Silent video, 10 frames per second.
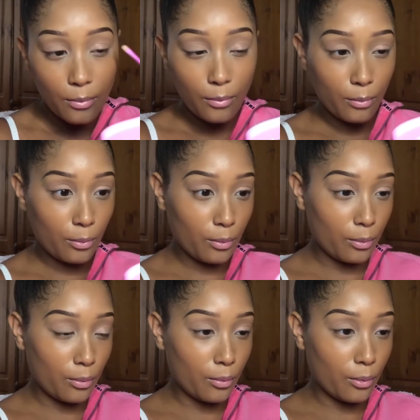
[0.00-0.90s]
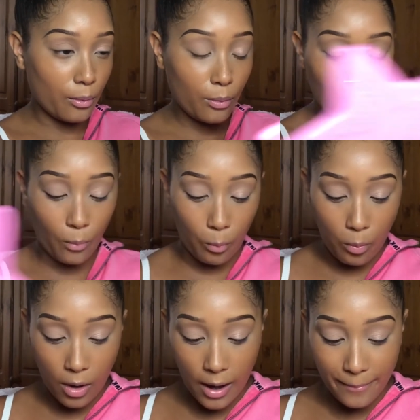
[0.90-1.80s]
Ooh,
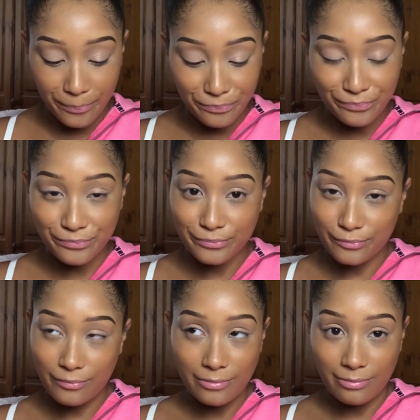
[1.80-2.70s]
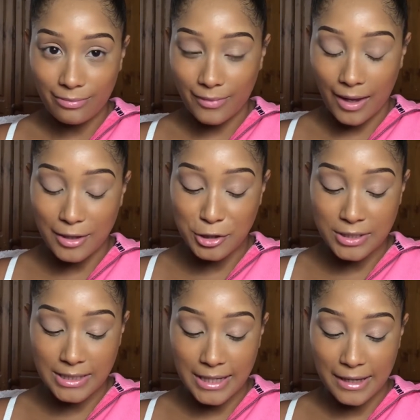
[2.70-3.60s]
what? You
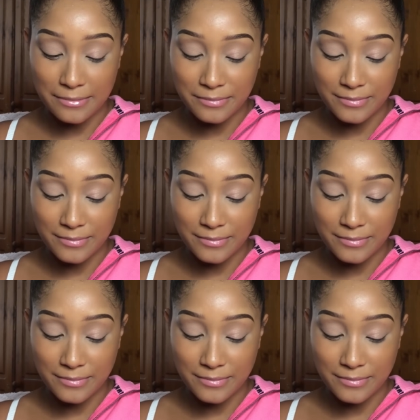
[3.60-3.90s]
see,